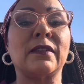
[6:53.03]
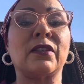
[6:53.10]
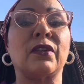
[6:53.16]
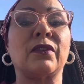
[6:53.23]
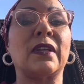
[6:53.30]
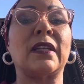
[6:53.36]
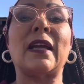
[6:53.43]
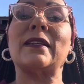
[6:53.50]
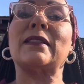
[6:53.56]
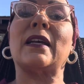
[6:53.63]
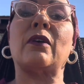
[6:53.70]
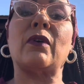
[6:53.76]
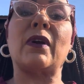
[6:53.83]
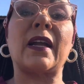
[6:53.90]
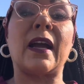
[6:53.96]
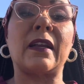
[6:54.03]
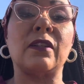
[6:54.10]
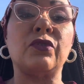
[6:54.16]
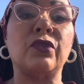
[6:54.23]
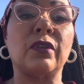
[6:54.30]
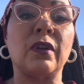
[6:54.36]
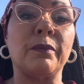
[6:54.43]
So then that's how I got
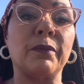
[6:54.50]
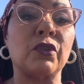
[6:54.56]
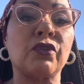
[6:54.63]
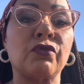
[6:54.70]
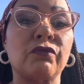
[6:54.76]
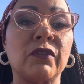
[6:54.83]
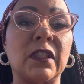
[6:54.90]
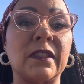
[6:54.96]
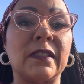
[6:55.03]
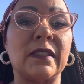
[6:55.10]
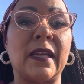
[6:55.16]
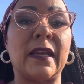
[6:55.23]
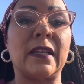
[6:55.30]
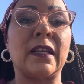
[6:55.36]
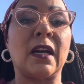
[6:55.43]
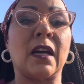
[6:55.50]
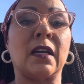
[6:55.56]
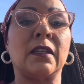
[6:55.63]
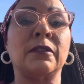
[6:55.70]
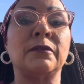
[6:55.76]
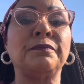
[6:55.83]
into commercial real estate in Ghana.